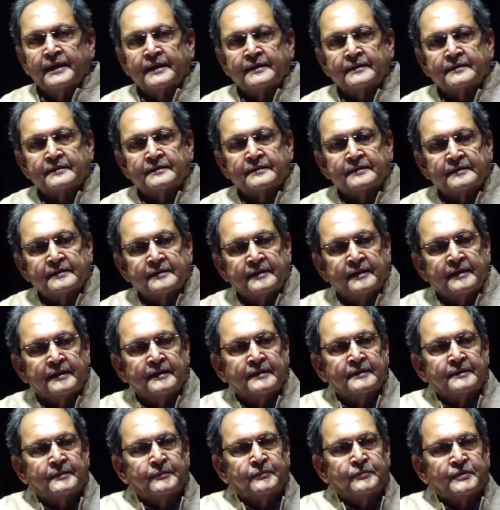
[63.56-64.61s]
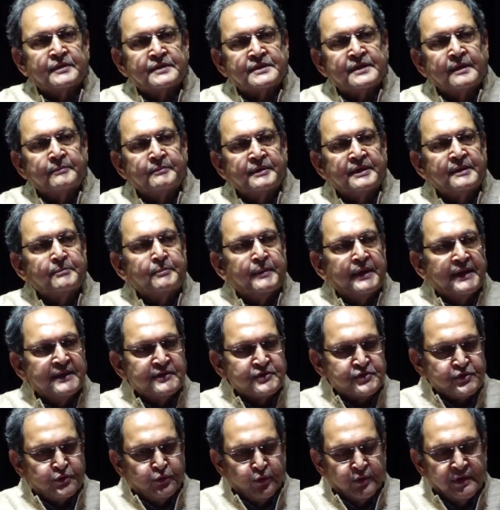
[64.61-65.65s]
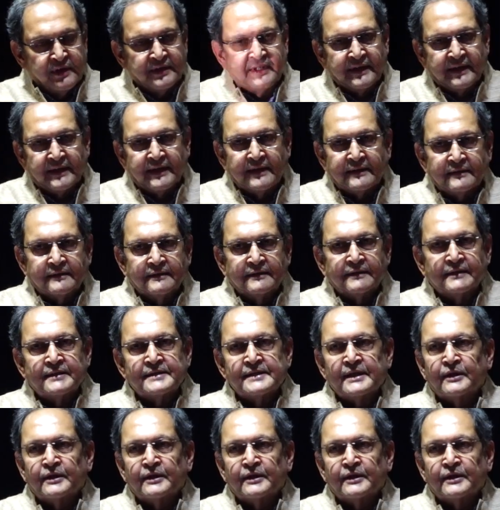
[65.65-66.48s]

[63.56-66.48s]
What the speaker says: like somebody playing school cricket is